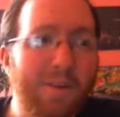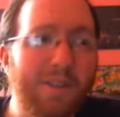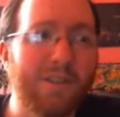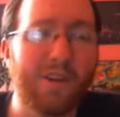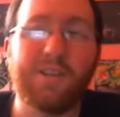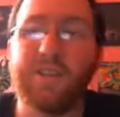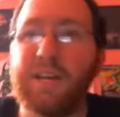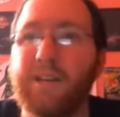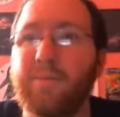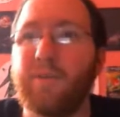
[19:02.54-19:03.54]
really started to
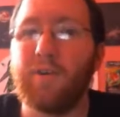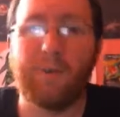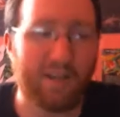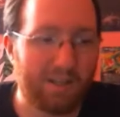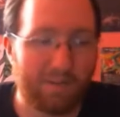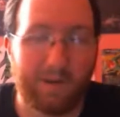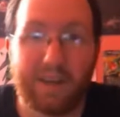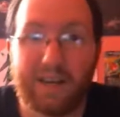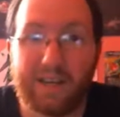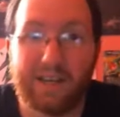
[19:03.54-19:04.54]
like it more when I
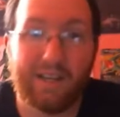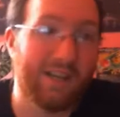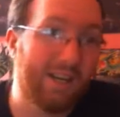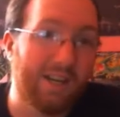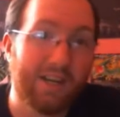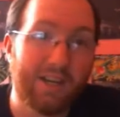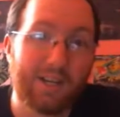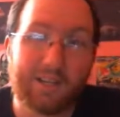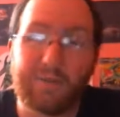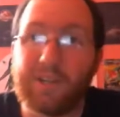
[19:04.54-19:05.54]

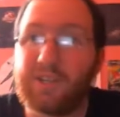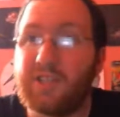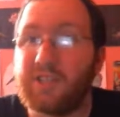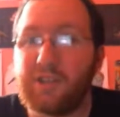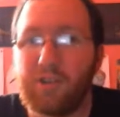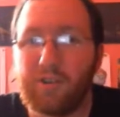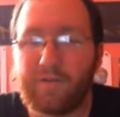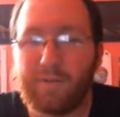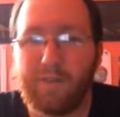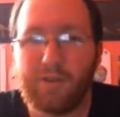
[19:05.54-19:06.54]
switched the controls
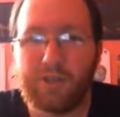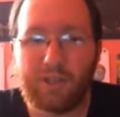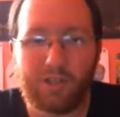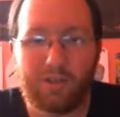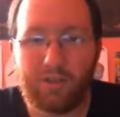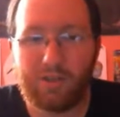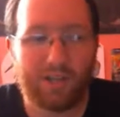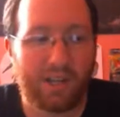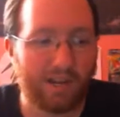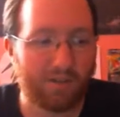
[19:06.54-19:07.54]
from motion control
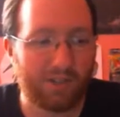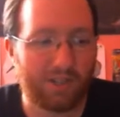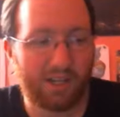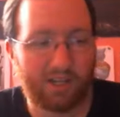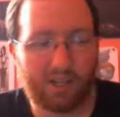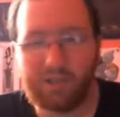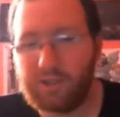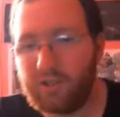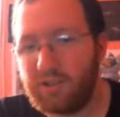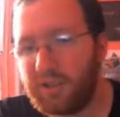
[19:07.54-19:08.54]
to actual
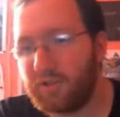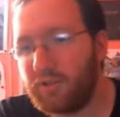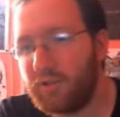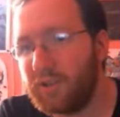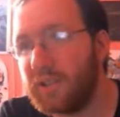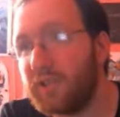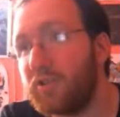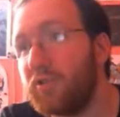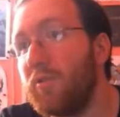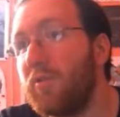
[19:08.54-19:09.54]
joystick
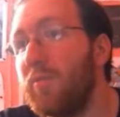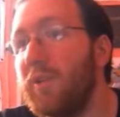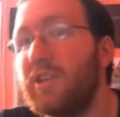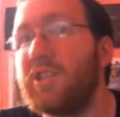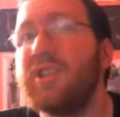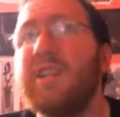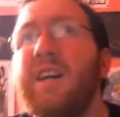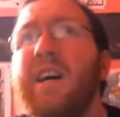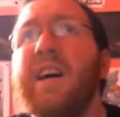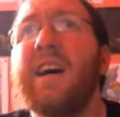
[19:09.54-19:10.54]
control, which
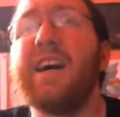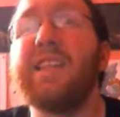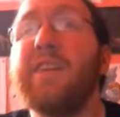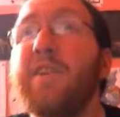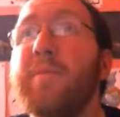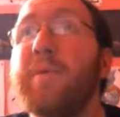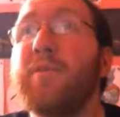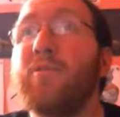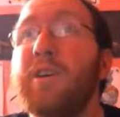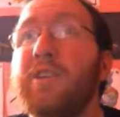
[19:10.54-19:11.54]
I think if I
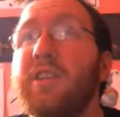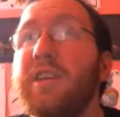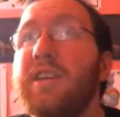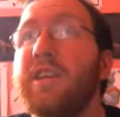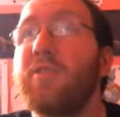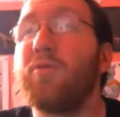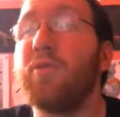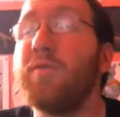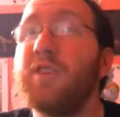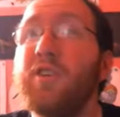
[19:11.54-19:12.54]
remember correctly, in
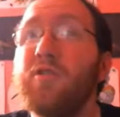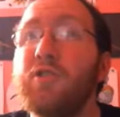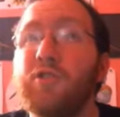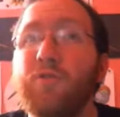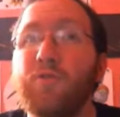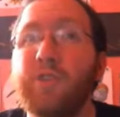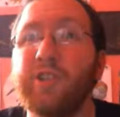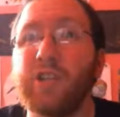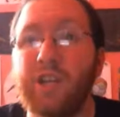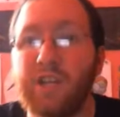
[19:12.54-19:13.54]
order for you to
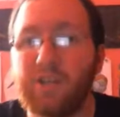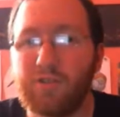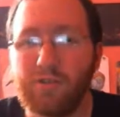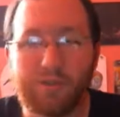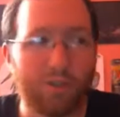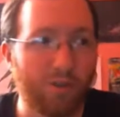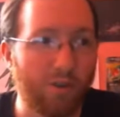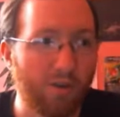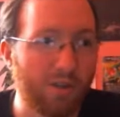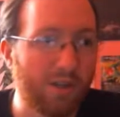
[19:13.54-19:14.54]
change those
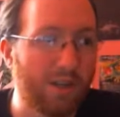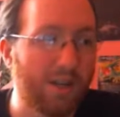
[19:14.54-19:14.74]
controls,